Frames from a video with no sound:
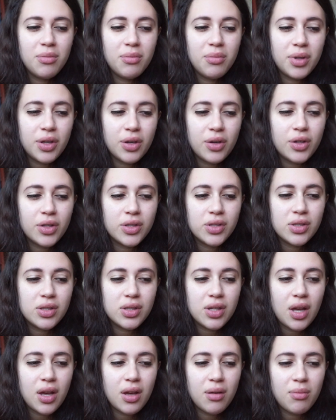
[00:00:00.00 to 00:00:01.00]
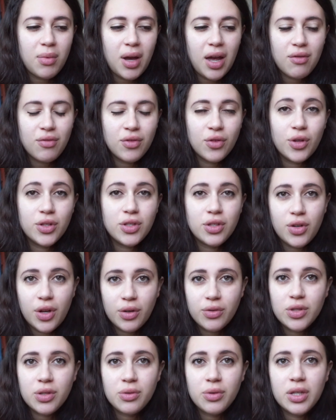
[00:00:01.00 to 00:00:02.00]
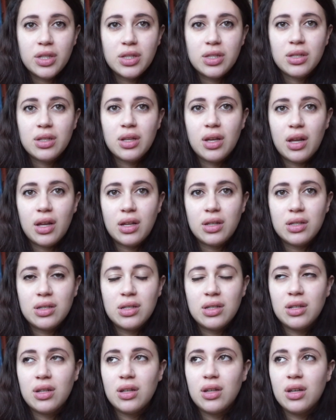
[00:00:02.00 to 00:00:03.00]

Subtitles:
because I haven't gotten around to it. And